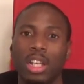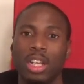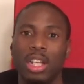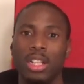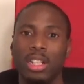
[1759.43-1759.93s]

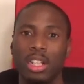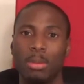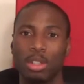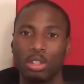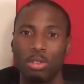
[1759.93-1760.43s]
and
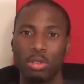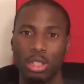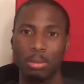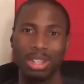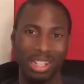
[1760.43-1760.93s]
coming through
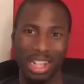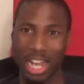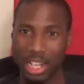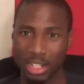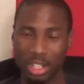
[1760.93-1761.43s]
the
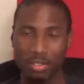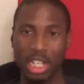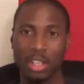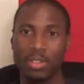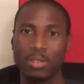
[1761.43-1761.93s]
bloodline of
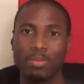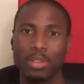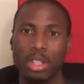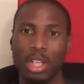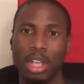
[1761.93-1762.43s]
David.
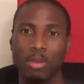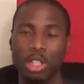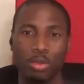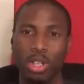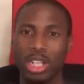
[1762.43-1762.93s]
When
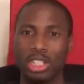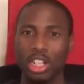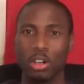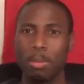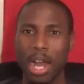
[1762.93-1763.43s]
you read
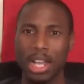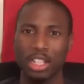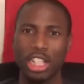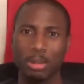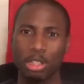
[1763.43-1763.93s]
Jeremiah
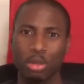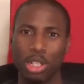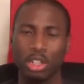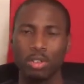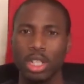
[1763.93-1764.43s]
chapter
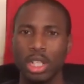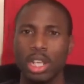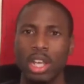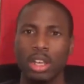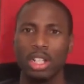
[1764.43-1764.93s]
23,
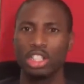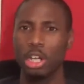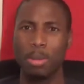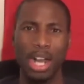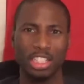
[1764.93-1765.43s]
uh,
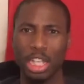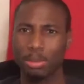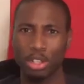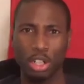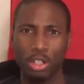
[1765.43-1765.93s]
Jeremiah
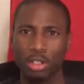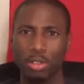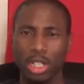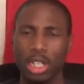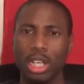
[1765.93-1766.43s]
chapter
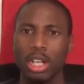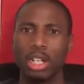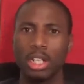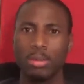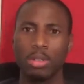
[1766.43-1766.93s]
33,
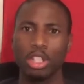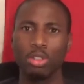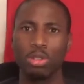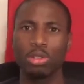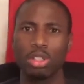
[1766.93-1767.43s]
um,
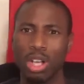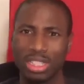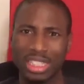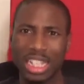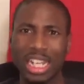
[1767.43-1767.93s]
you, you start
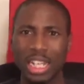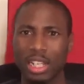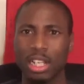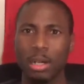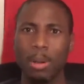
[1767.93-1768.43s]

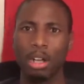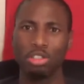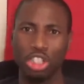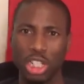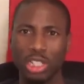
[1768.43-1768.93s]
seeing about
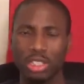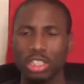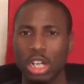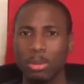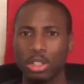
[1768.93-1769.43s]
Jesus
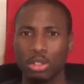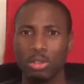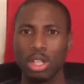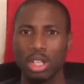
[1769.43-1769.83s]
coming through